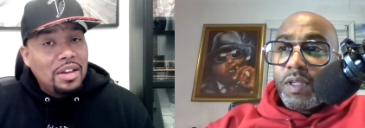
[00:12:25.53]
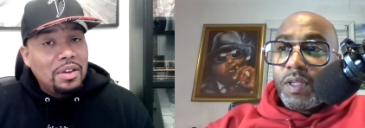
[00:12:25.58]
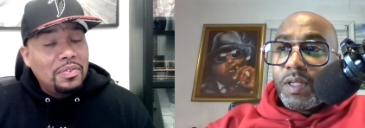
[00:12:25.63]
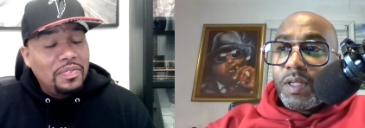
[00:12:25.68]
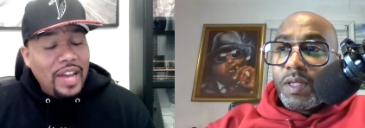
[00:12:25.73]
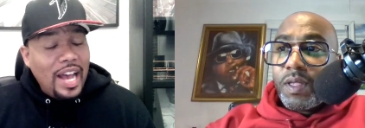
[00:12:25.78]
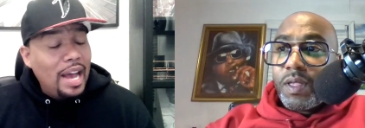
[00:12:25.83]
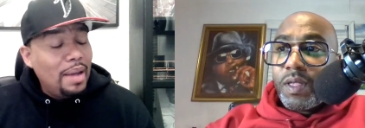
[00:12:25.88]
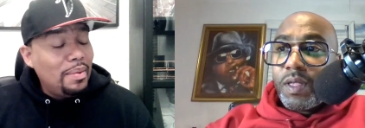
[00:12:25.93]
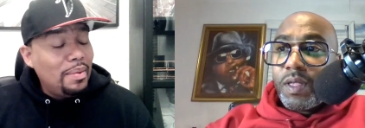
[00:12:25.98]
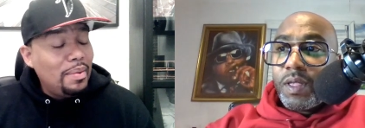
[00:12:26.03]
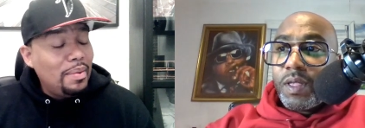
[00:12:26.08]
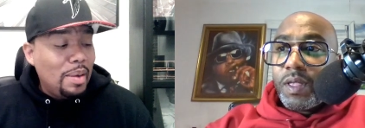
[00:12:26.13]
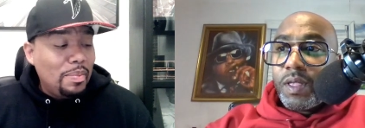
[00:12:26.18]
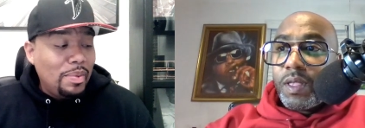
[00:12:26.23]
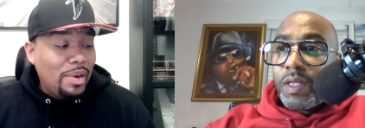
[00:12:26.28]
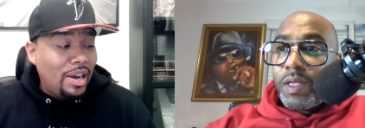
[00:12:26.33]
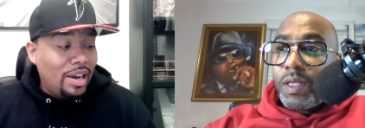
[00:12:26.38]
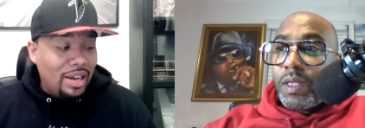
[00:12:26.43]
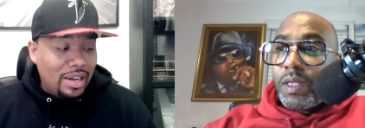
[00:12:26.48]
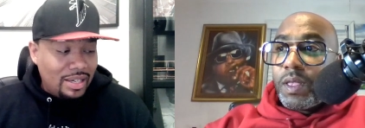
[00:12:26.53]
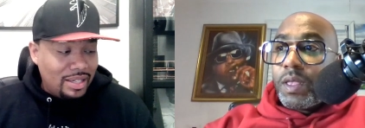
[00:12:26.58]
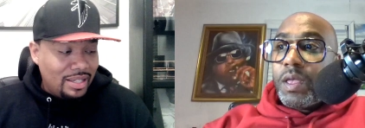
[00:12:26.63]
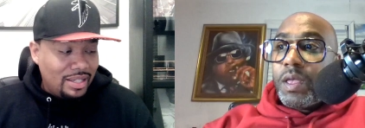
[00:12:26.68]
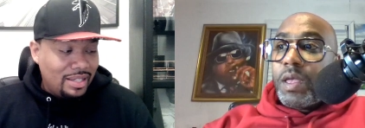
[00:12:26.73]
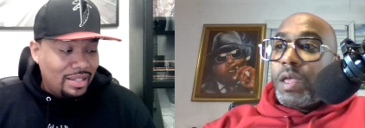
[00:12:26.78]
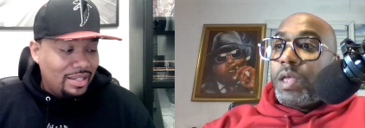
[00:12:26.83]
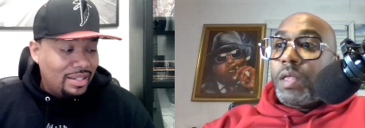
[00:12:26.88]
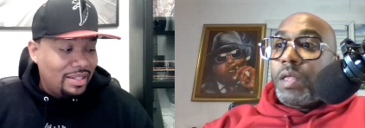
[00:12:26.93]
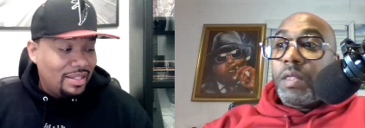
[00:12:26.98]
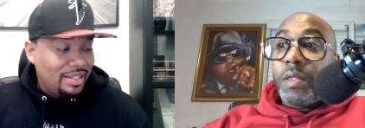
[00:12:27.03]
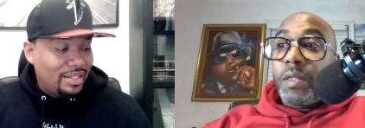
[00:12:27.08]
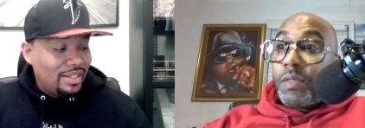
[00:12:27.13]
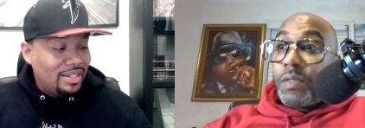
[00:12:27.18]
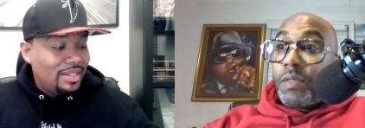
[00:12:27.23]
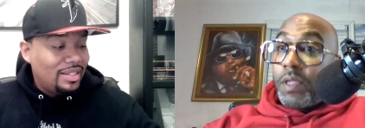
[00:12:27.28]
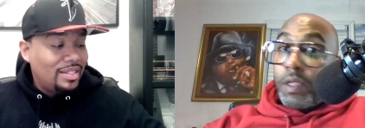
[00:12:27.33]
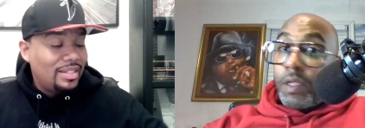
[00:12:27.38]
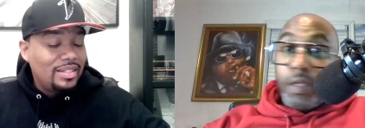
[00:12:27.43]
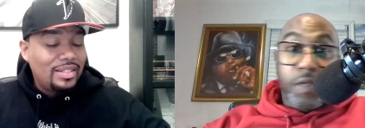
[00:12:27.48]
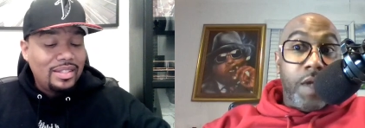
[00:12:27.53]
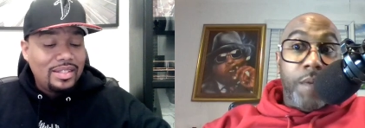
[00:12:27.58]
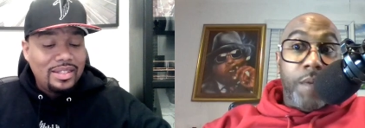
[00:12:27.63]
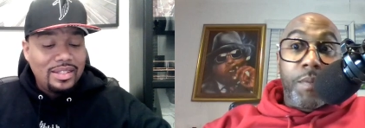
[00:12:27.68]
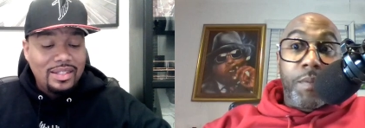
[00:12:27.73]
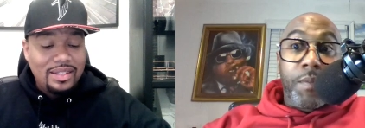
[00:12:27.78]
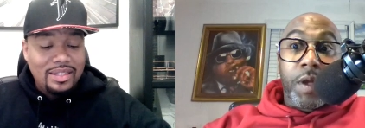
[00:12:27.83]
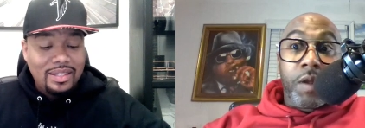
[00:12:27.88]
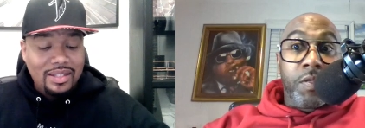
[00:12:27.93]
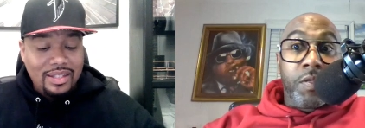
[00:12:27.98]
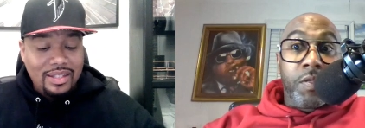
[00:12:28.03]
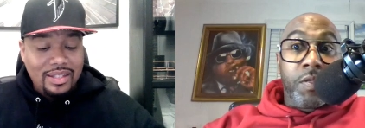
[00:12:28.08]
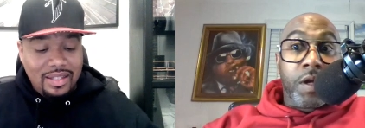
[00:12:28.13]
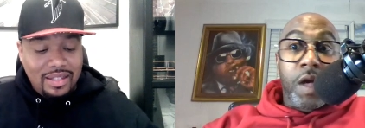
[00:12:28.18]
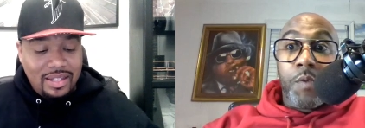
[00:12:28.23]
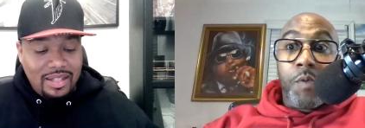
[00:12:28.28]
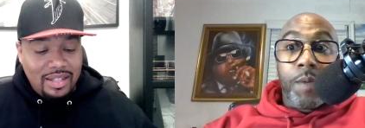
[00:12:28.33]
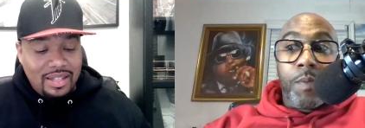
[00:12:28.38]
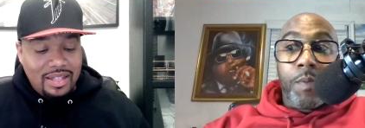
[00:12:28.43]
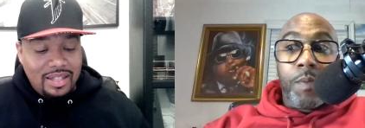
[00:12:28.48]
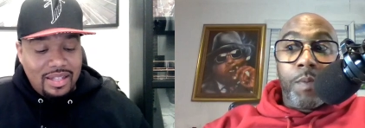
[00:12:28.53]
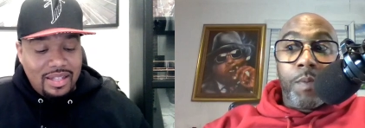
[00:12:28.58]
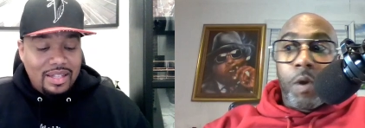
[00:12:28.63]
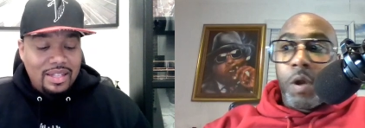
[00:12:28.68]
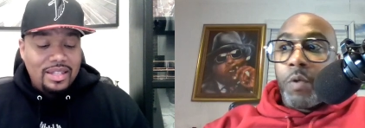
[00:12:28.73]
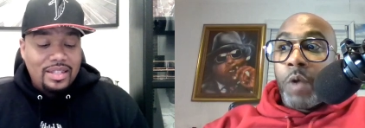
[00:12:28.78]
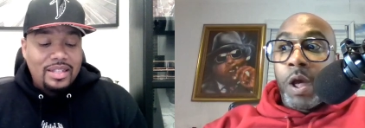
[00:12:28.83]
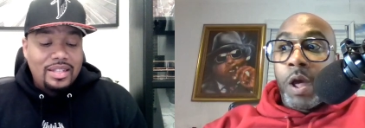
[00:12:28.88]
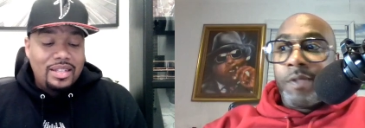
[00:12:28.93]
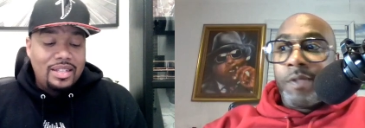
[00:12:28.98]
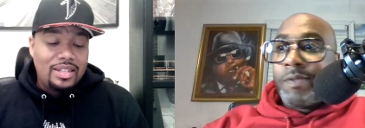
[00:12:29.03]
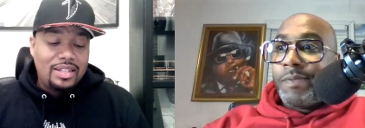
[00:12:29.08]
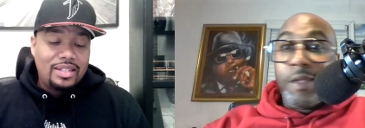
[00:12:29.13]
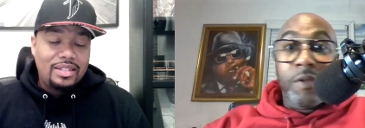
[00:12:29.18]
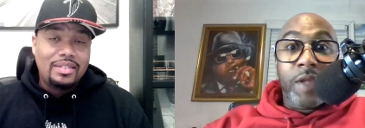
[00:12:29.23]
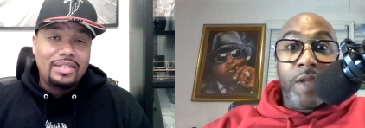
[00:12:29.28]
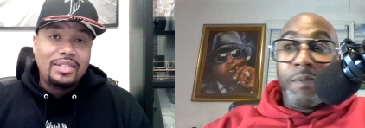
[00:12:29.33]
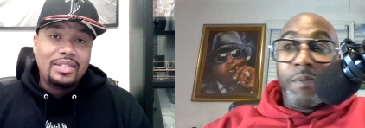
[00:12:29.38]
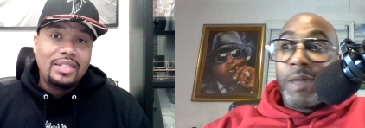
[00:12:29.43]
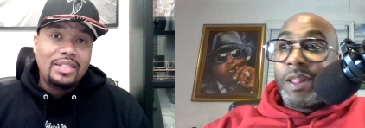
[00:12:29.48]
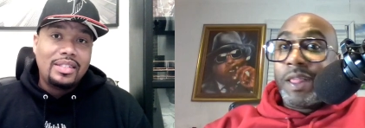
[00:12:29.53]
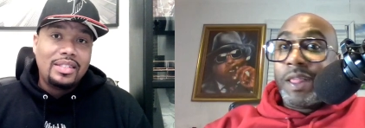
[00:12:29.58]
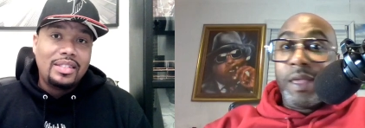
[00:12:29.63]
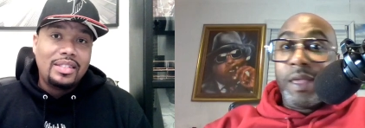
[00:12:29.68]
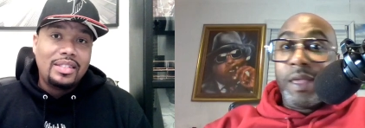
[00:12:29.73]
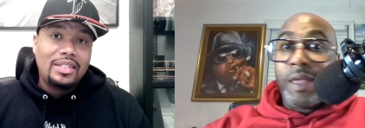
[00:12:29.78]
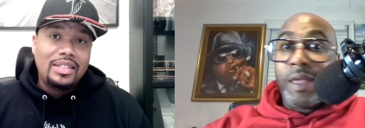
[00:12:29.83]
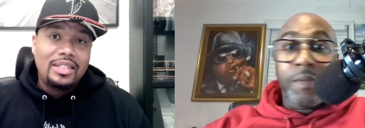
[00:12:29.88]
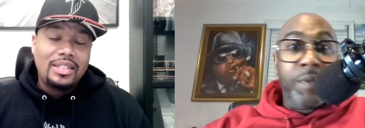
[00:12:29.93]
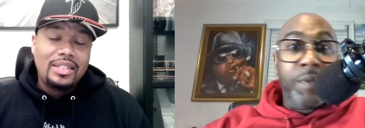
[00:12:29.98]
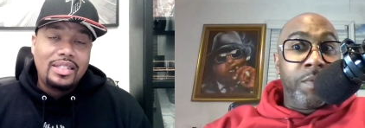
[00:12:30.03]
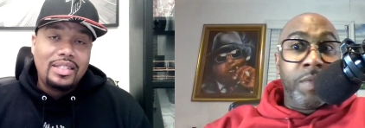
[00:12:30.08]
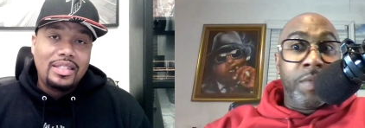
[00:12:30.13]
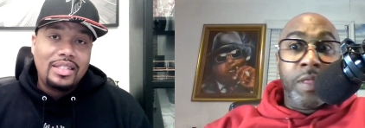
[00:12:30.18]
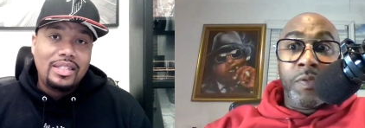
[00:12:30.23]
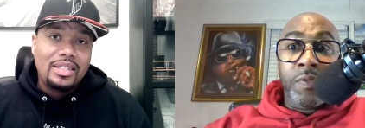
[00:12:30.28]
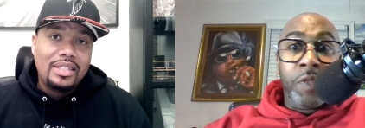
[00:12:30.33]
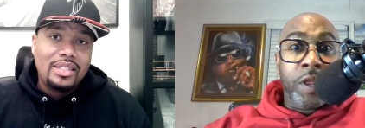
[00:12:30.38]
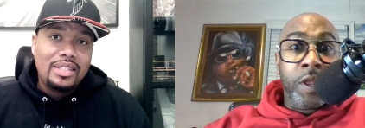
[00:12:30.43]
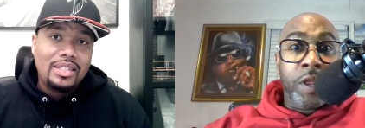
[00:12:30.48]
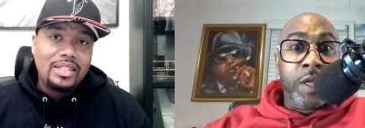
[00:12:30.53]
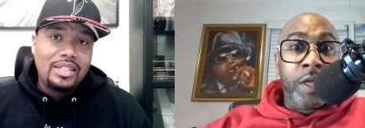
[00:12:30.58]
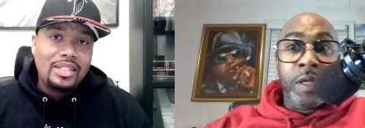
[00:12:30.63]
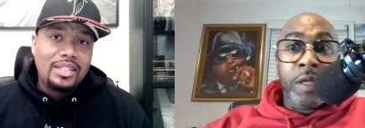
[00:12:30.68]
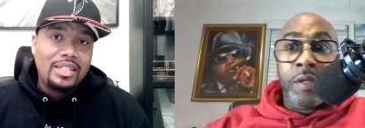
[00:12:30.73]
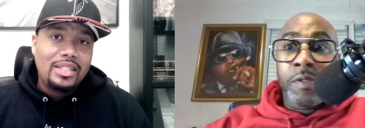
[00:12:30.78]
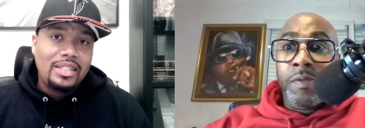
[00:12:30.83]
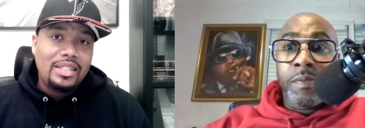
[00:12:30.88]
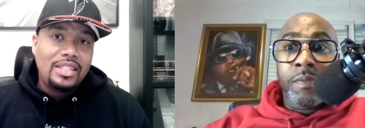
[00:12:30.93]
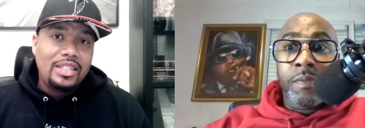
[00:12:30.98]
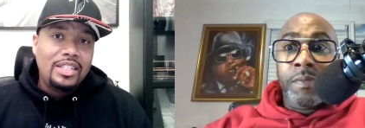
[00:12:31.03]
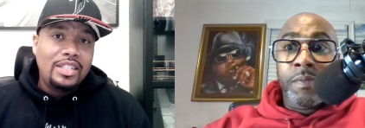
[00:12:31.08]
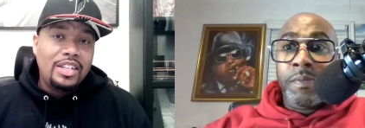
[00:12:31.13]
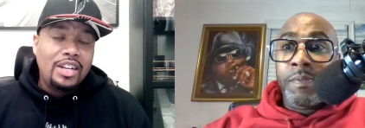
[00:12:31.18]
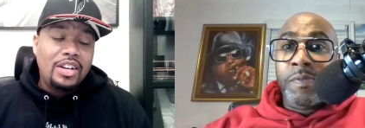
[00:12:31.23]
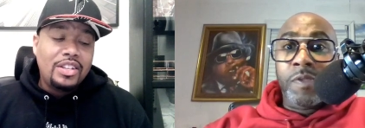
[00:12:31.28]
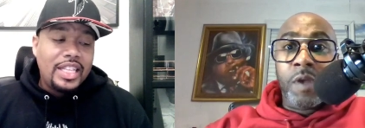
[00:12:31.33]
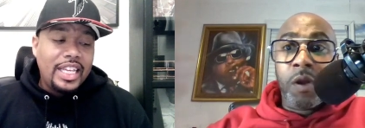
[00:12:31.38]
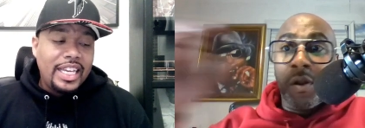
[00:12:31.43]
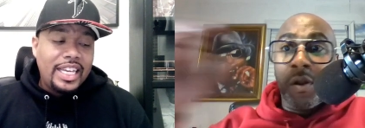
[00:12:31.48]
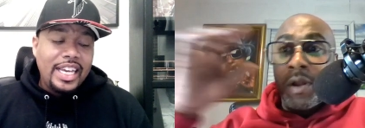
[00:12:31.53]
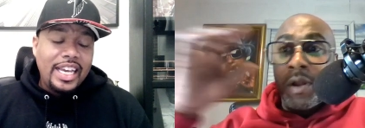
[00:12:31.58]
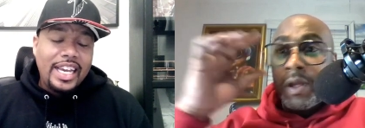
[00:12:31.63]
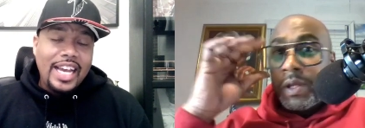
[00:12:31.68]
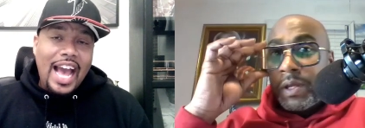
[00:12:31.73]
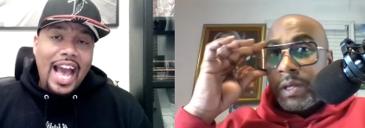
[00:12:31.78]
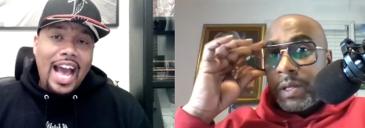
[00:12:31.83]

Speaker 1: though. Fab got bars. He's not better than Conway bar wise. You're not about to get me to believe that he is. You don't I'm think sorry. he